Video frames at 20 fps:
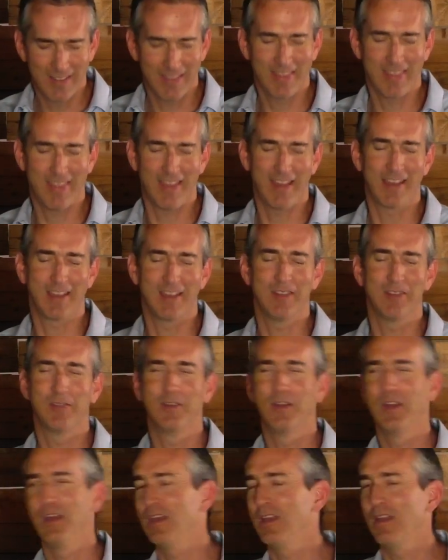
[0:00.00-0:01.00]
Thank
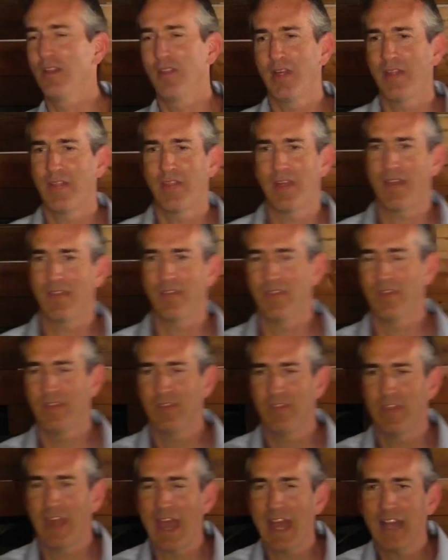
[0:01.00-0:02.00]
you.
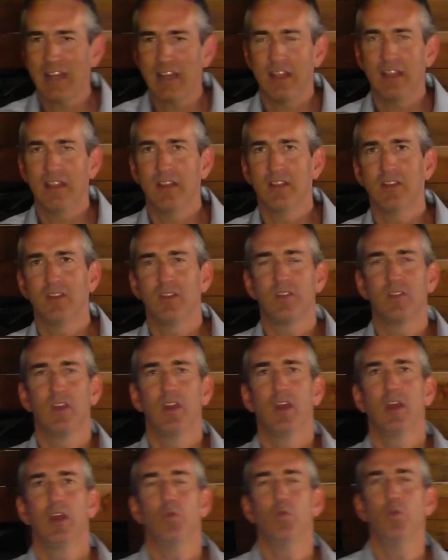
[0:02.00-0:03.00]
That is
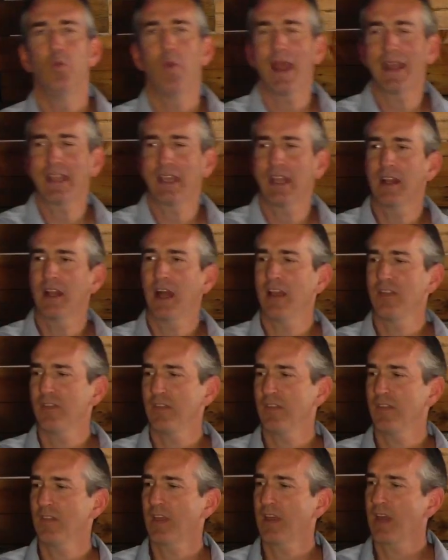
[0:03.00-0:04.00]

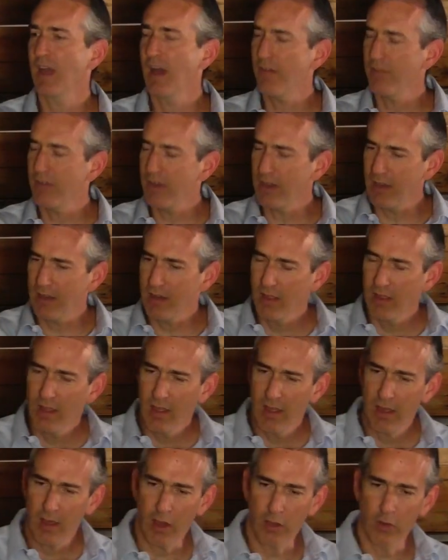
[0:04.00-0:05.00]
recognizing the covenant,
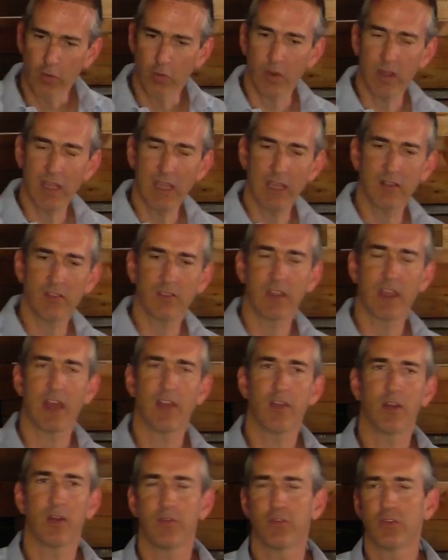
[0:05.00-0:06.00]
agreeing together.